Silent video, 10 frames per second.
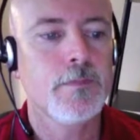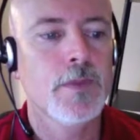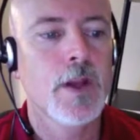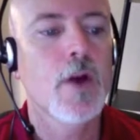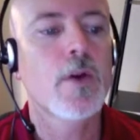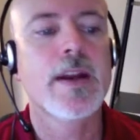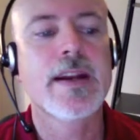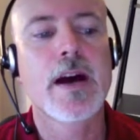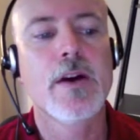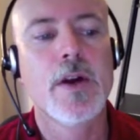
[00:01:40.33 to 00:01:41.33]
Okay,
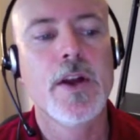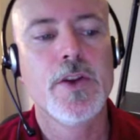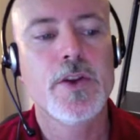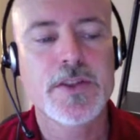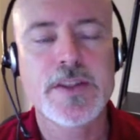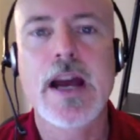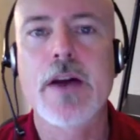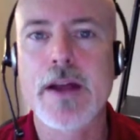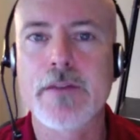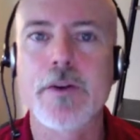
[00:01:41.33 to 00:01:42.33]
now you can see how
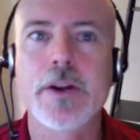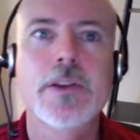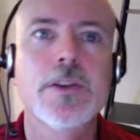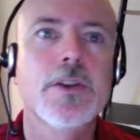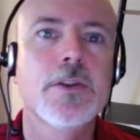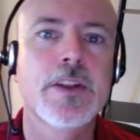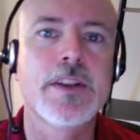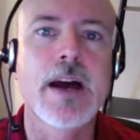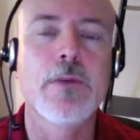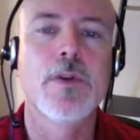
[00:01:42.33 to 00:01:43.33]
that very clearly
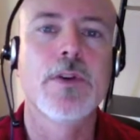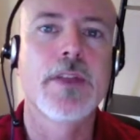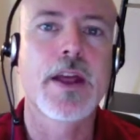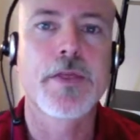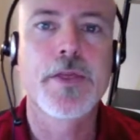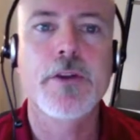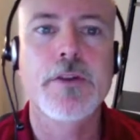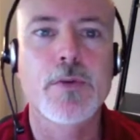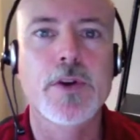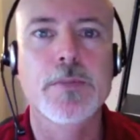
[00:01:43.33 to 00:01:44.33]
that
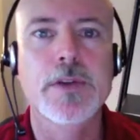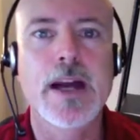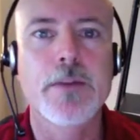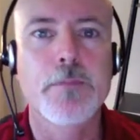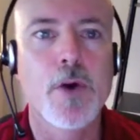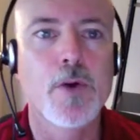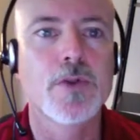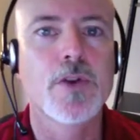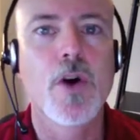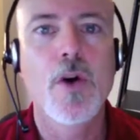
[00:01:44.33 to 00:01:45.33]
theory would apply to
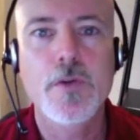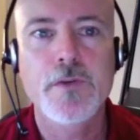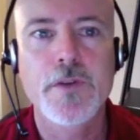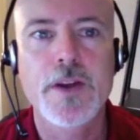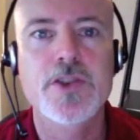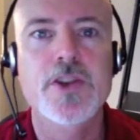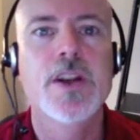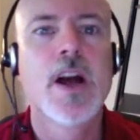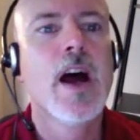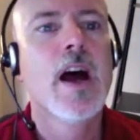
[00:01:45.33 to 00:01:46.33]
Poe's own
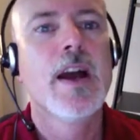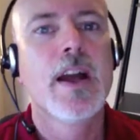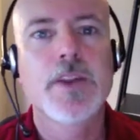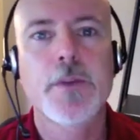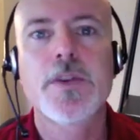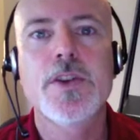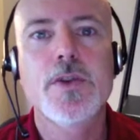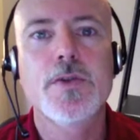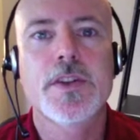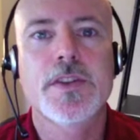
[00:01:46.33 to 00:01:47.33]
fiction. It's up to
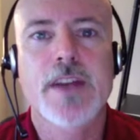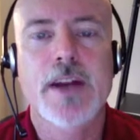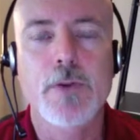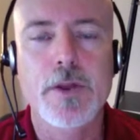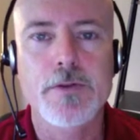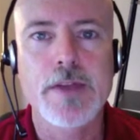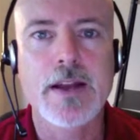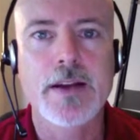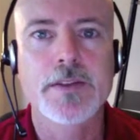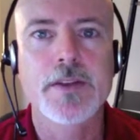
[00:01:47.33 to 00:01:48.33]
you to decide whether
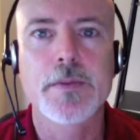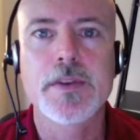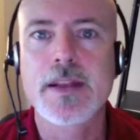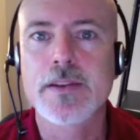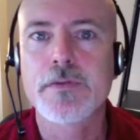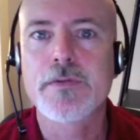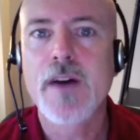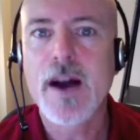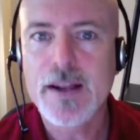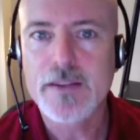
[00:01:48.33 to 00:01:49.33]
that is something that
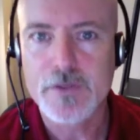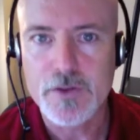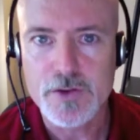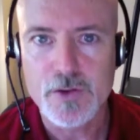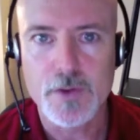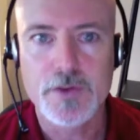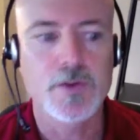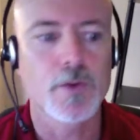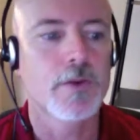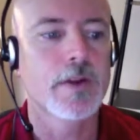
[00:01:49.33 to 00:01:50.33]
defines the short
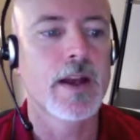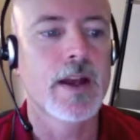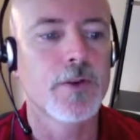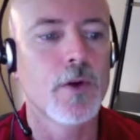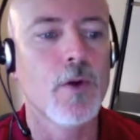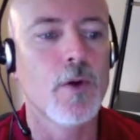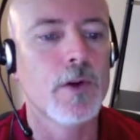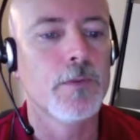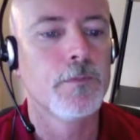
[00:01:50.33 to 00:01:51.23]
story as a whole.